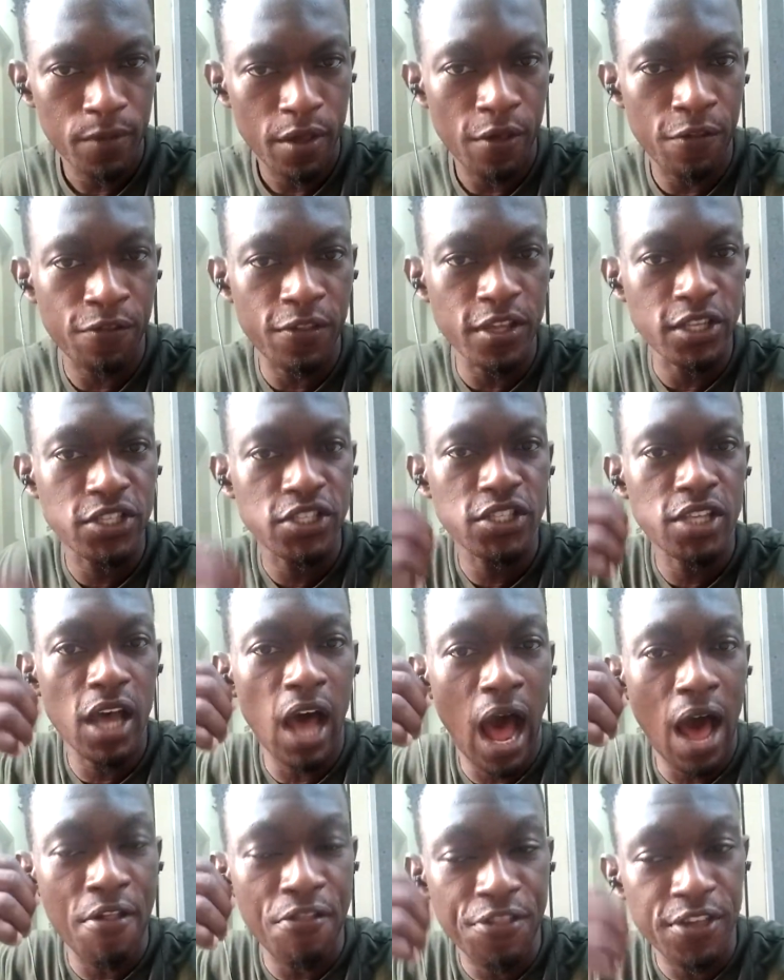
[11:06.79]
These
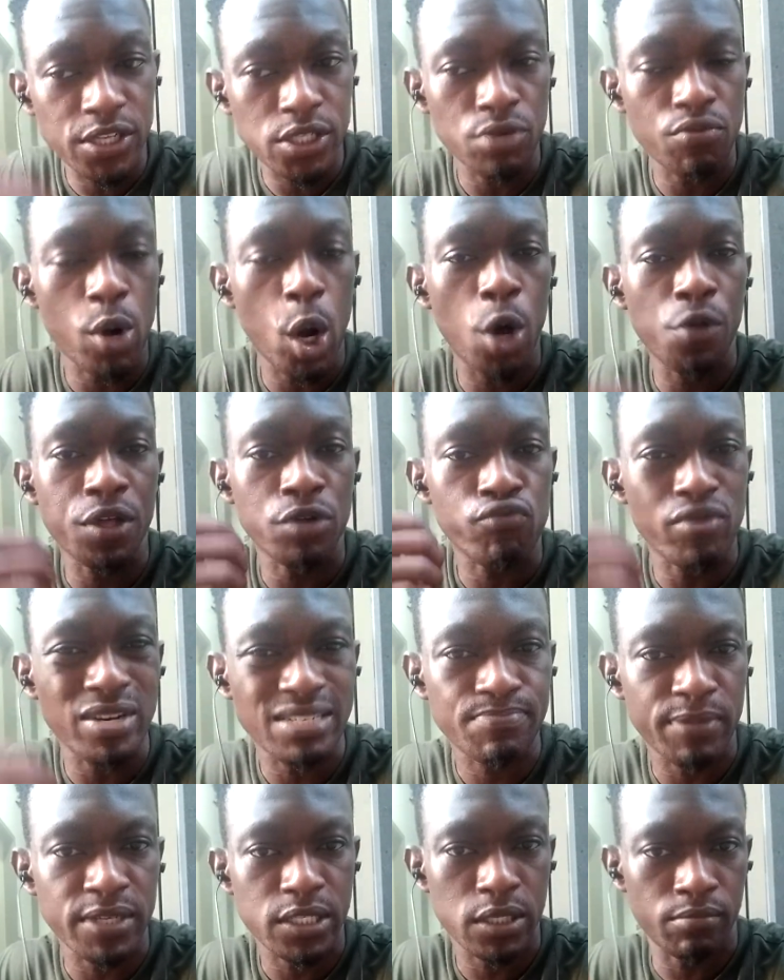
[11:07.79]
are all the
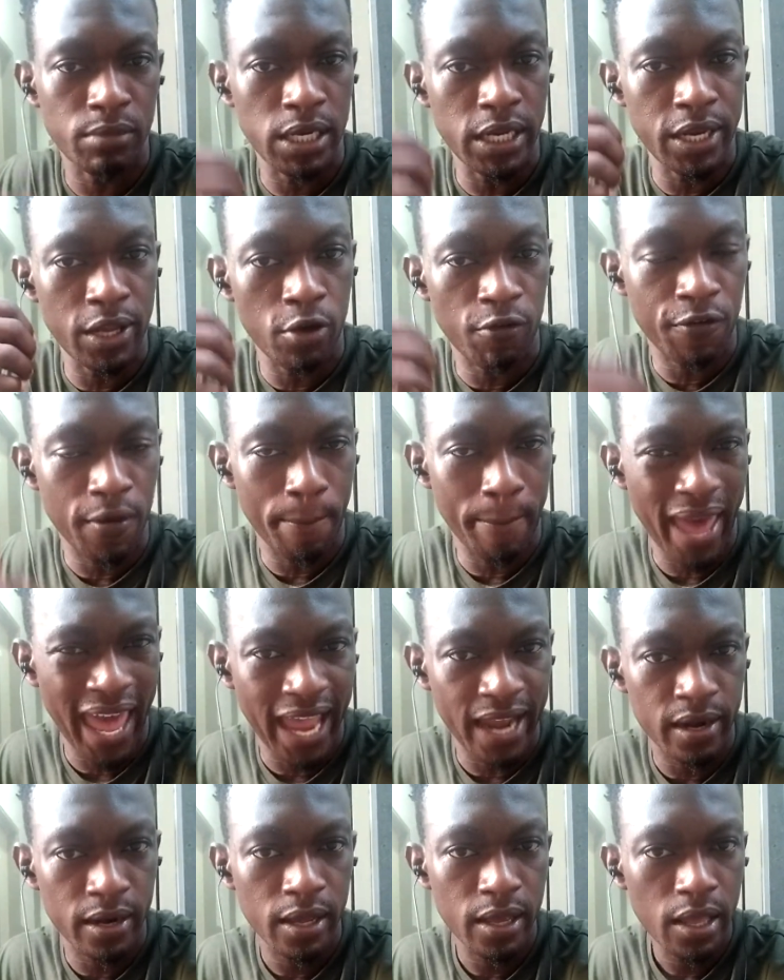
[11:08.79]
responsibility of a
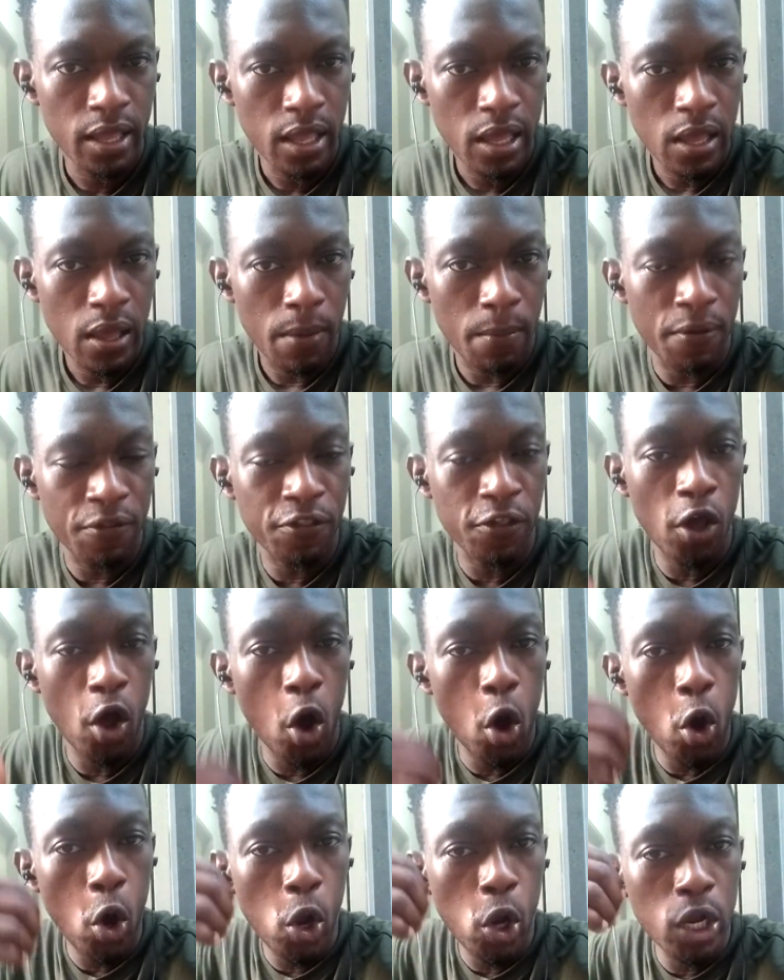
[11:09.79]
man. They
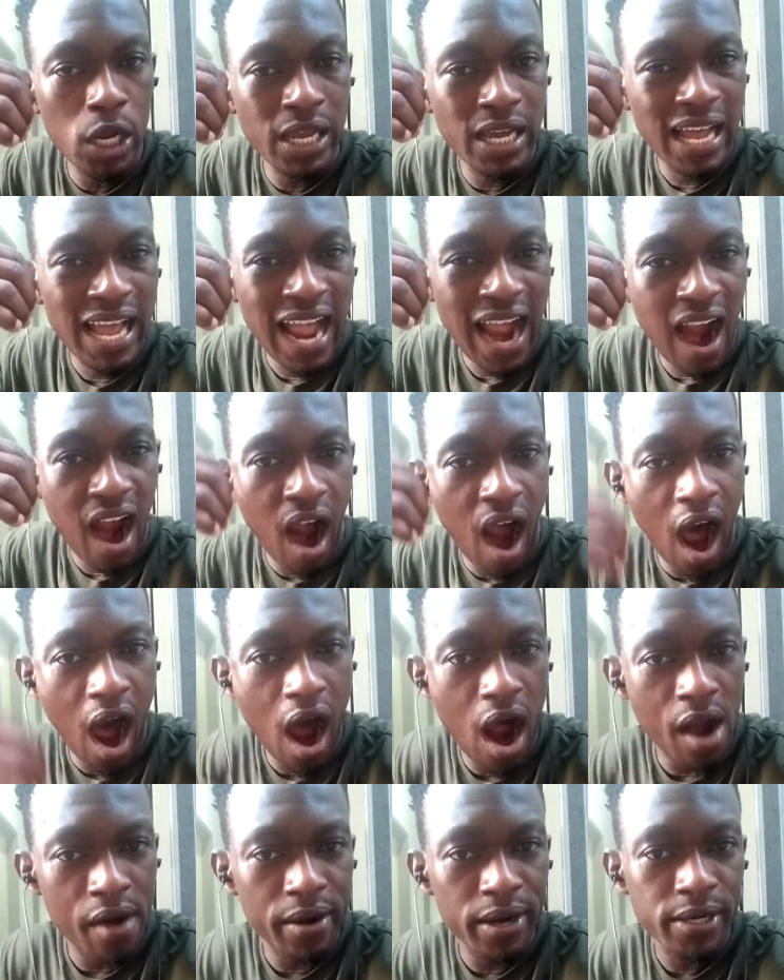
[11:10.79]
all
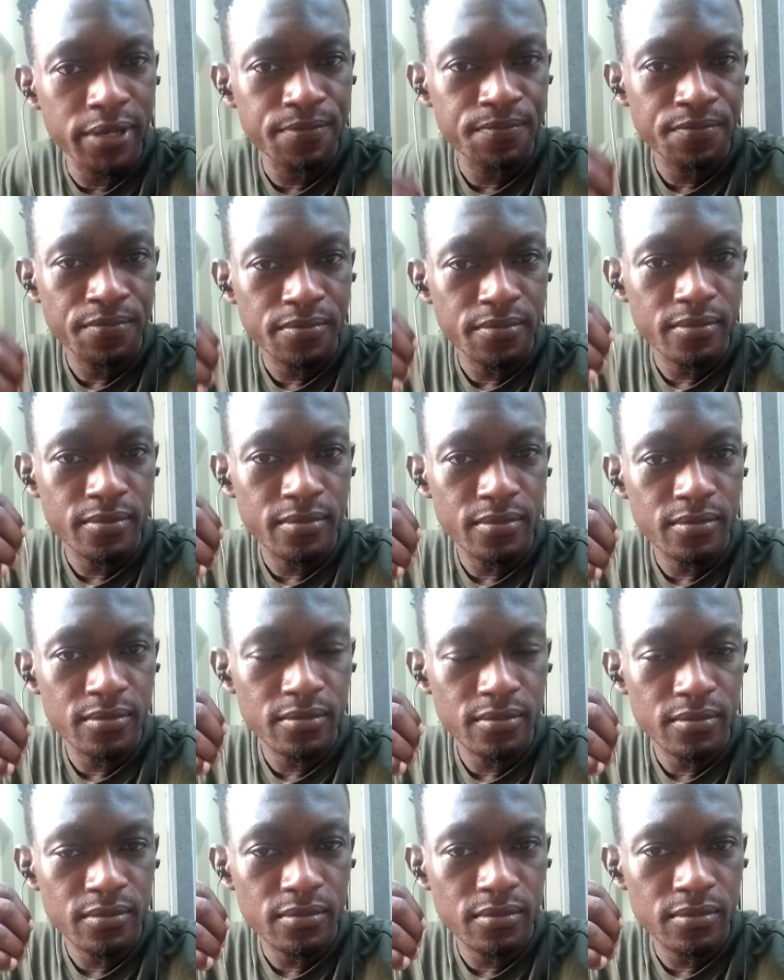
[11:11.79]
are
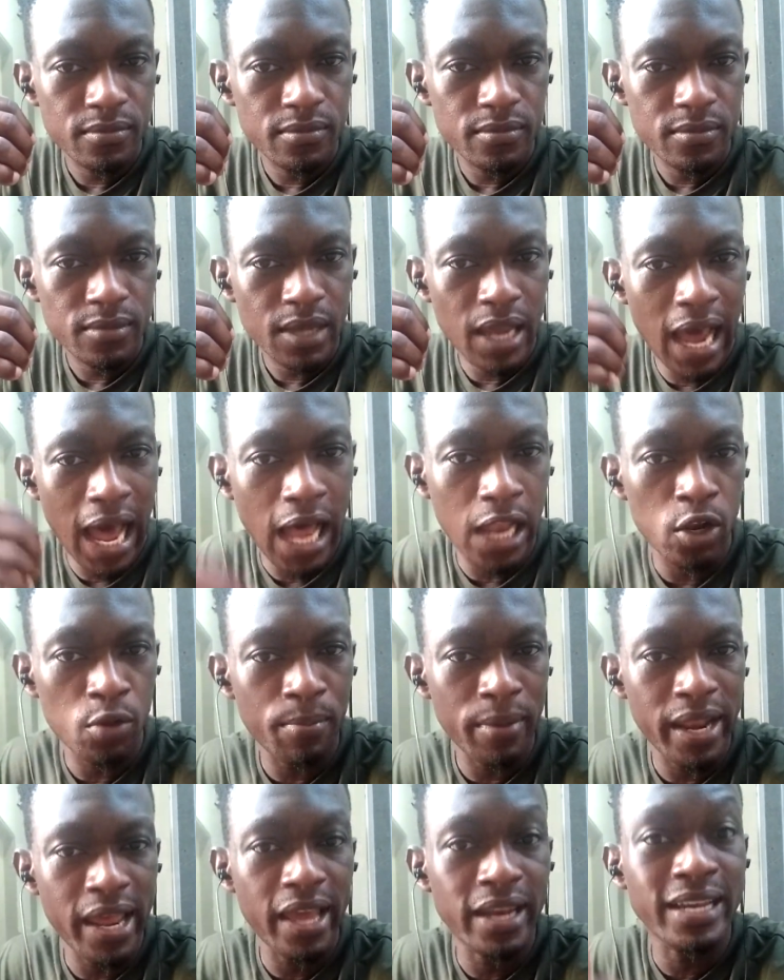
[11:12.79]

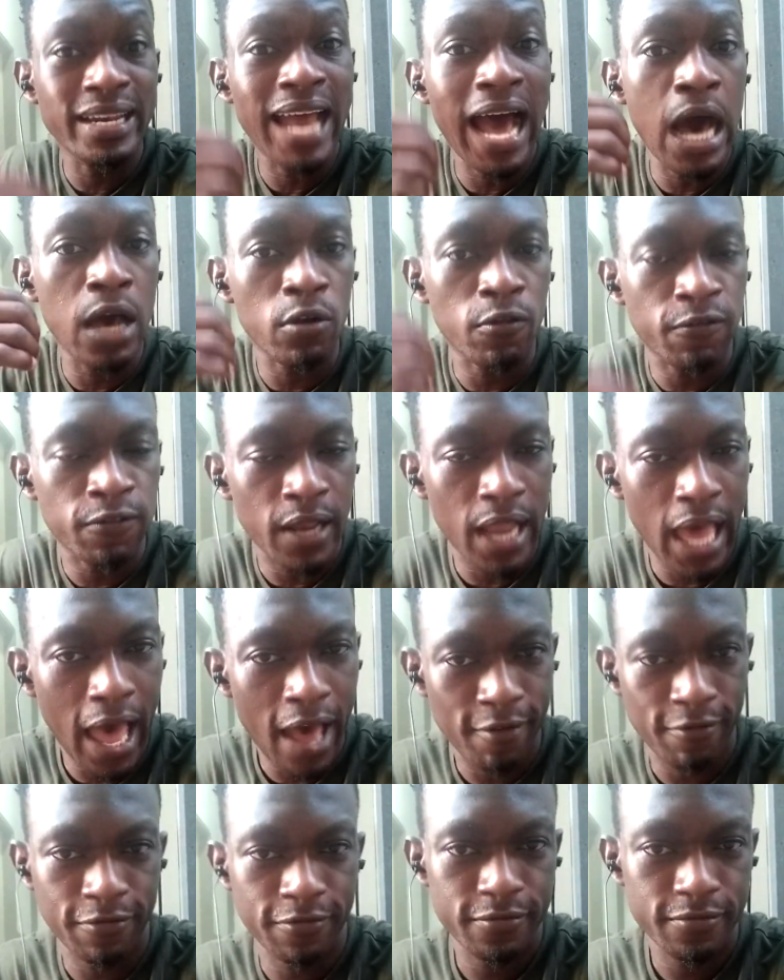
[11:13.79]
culminating out of love.